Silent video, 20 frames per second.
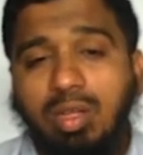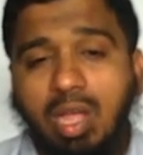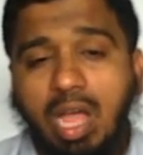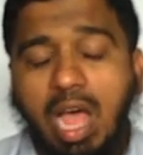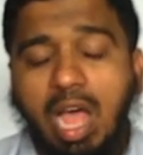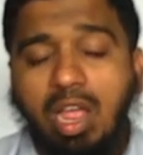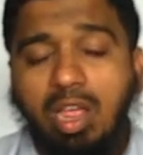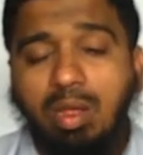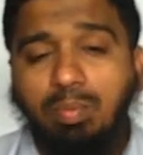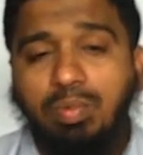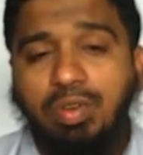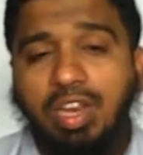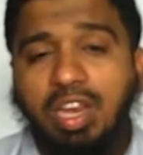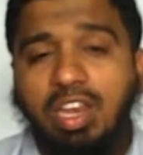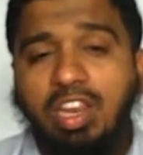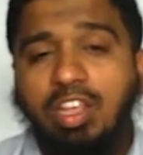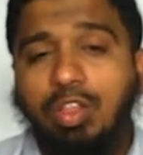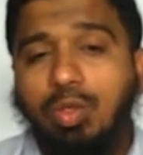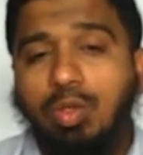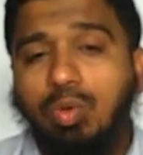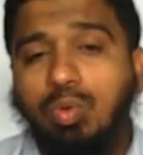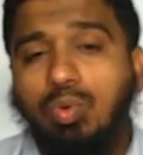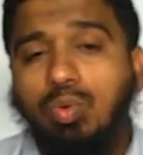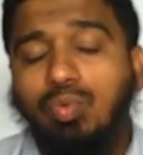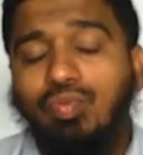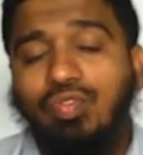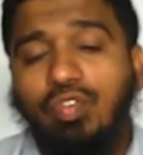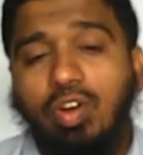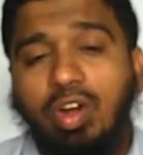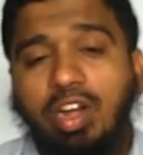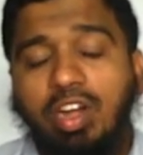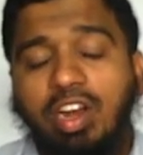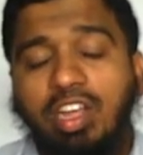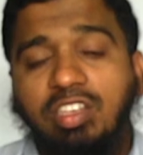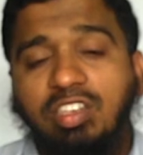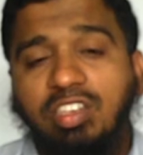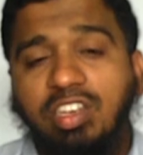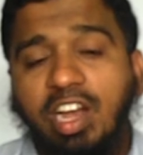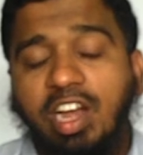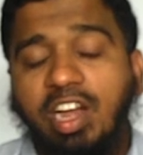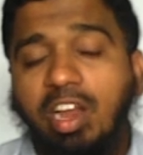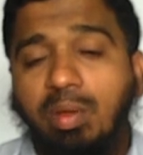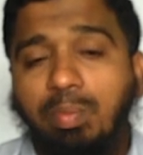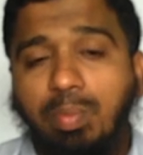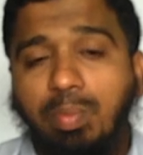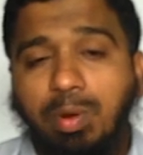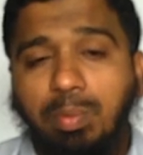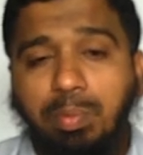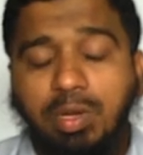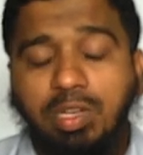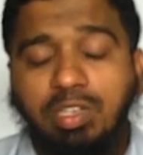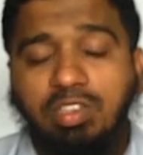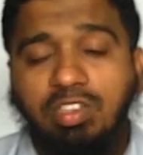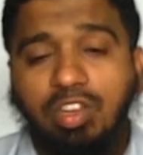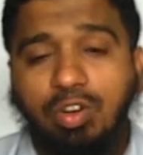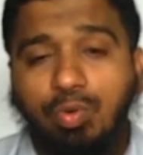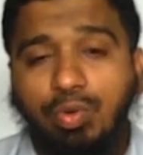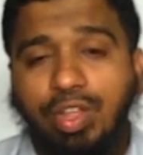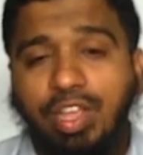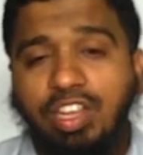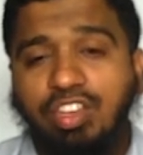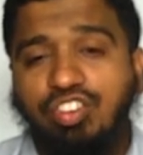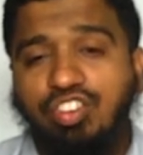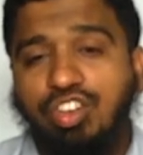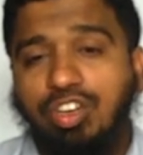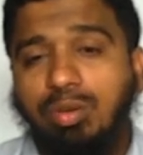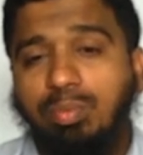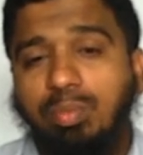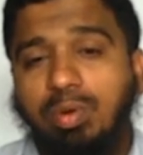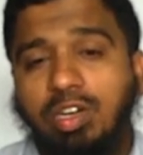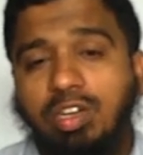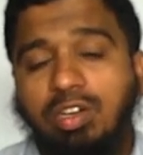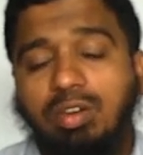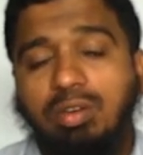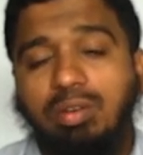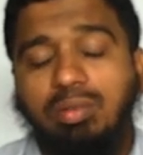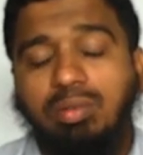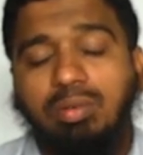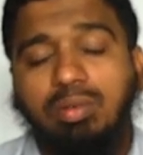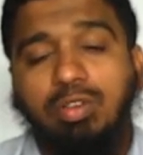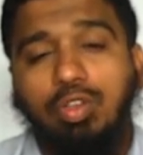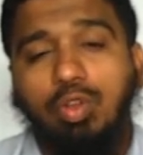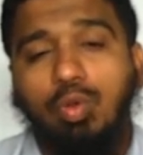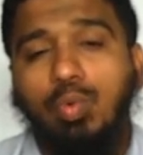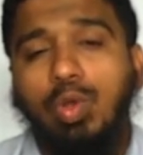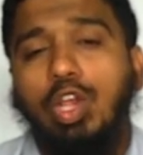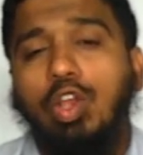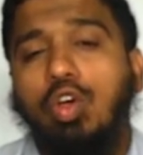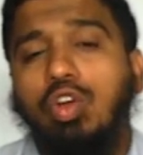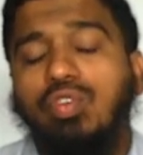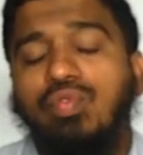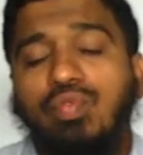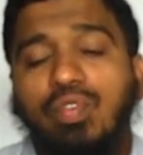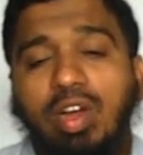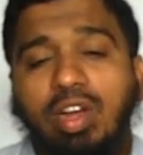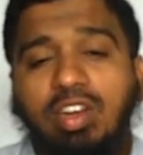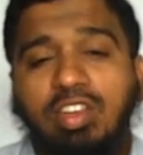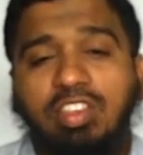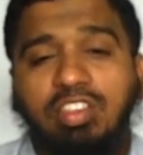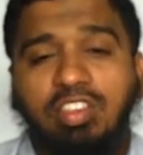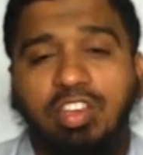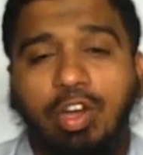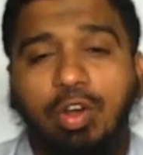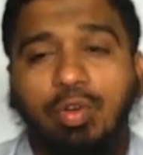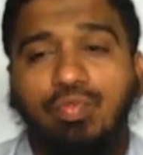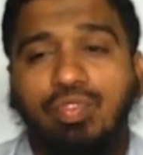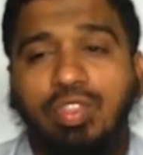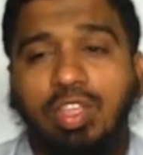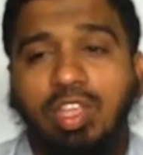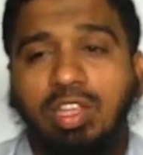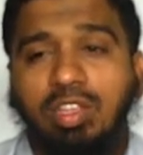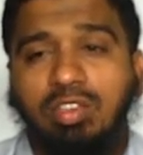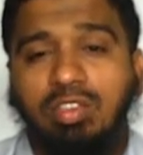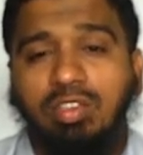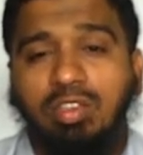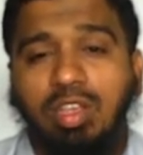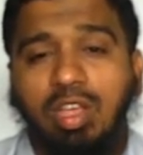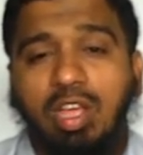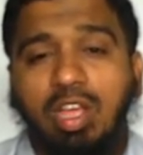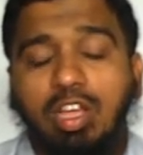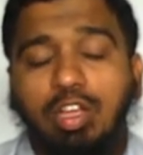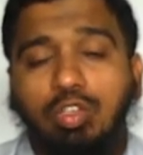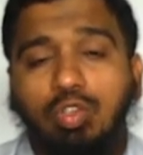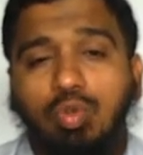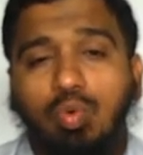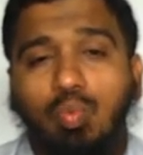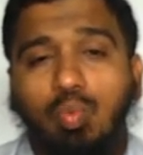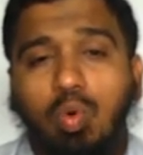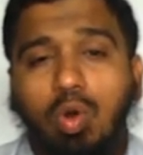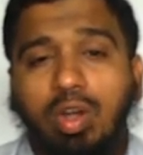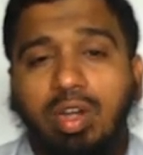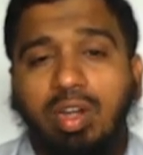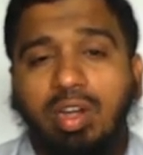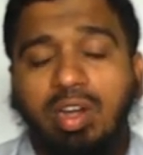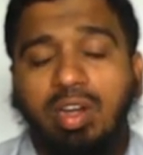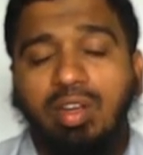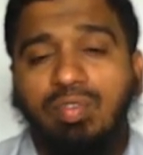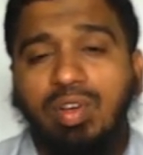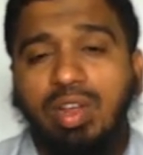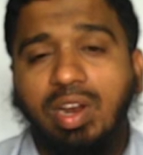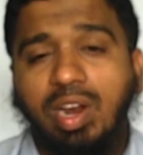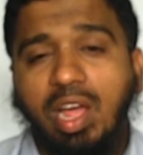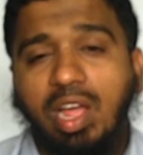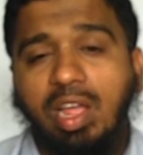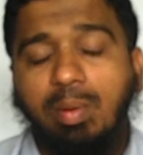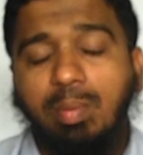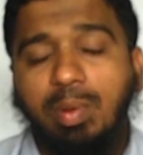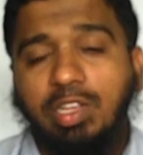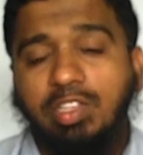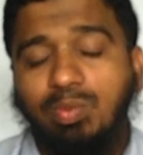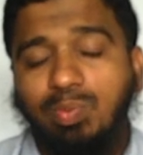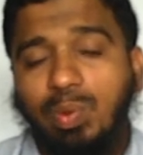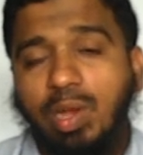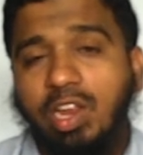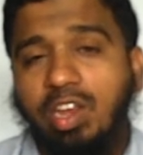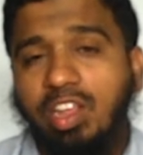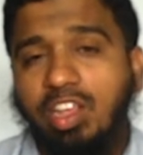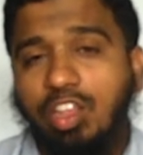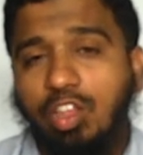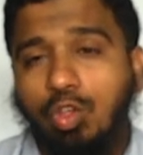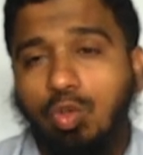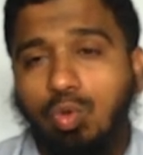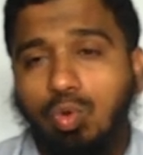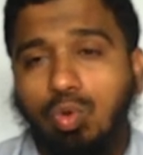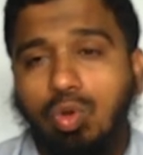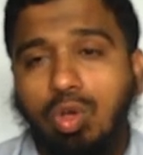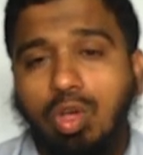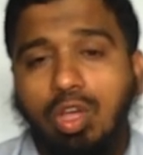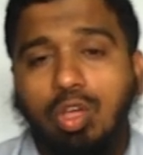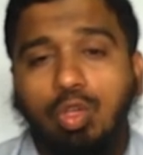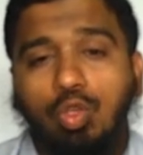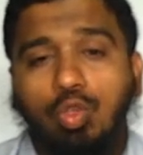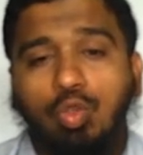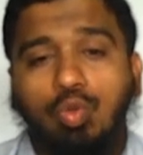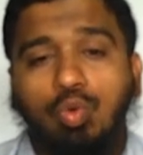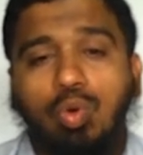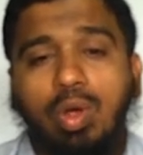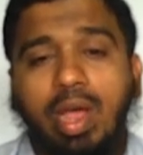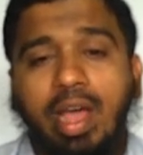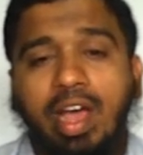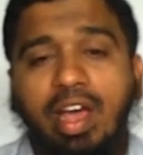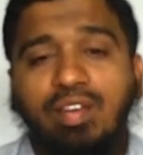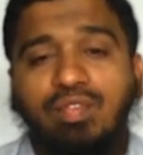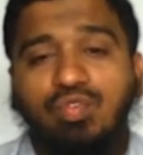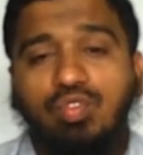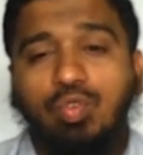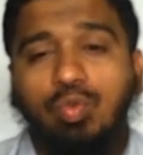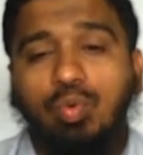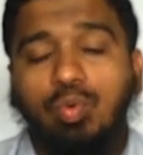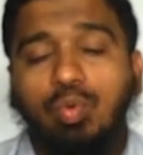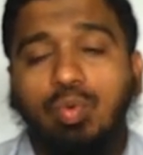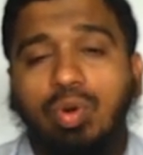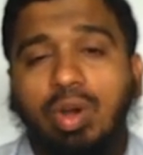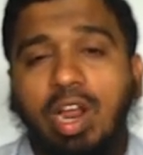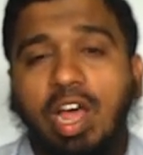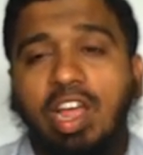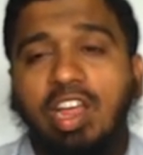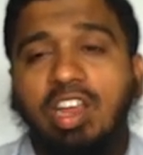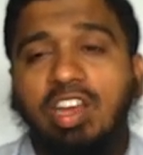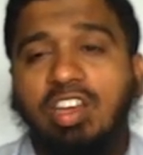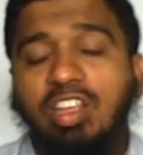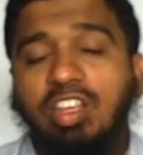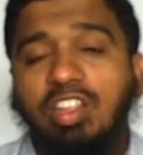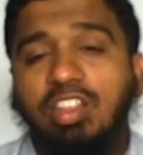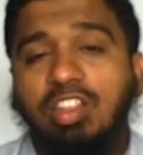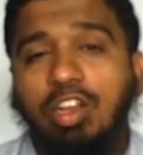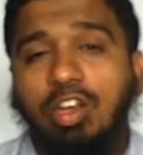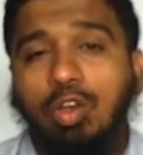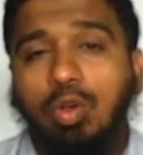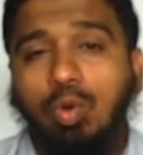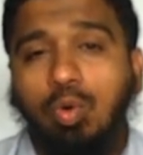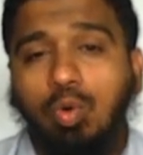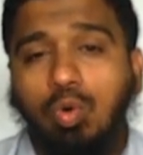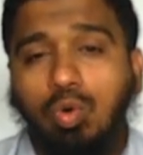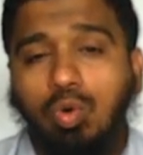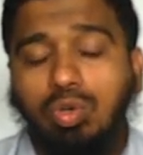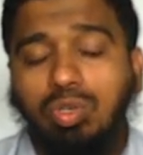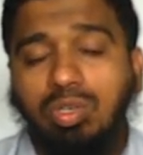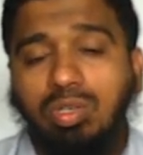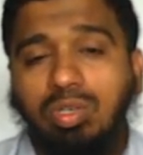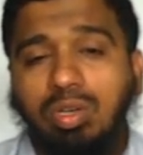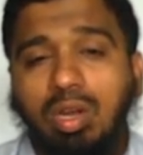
I am telling you for understanding purpose the rotation, but you will not find this kind of things. So whatever I am explaining you, you have to write in the note